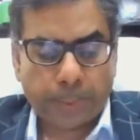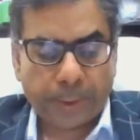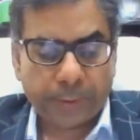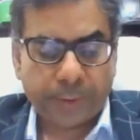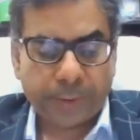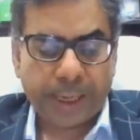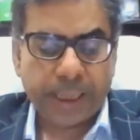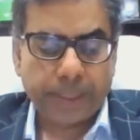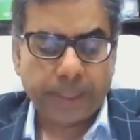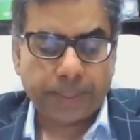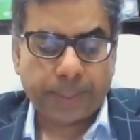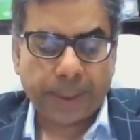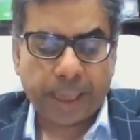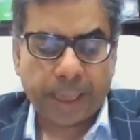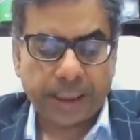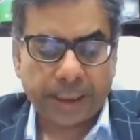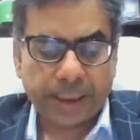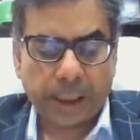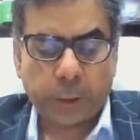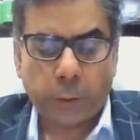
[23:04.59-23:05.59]
prevent
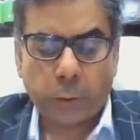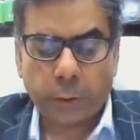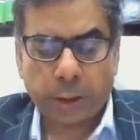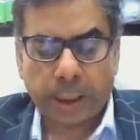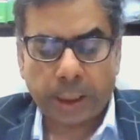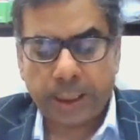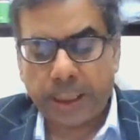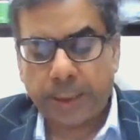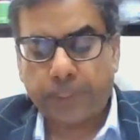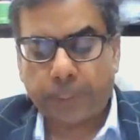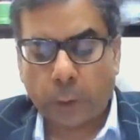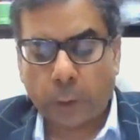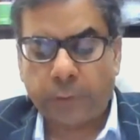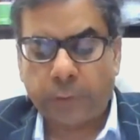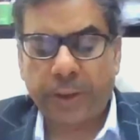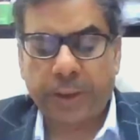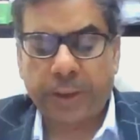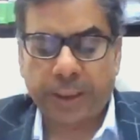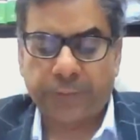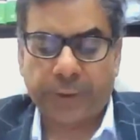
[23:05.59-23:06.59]
base erosion and
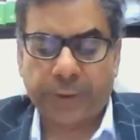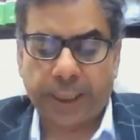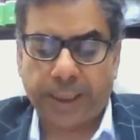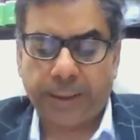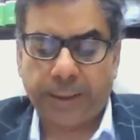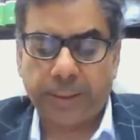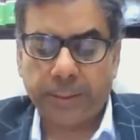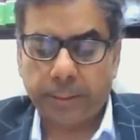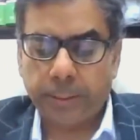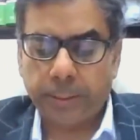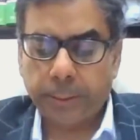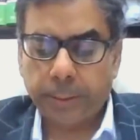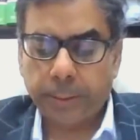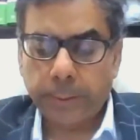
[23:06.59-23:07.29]
profit shifting.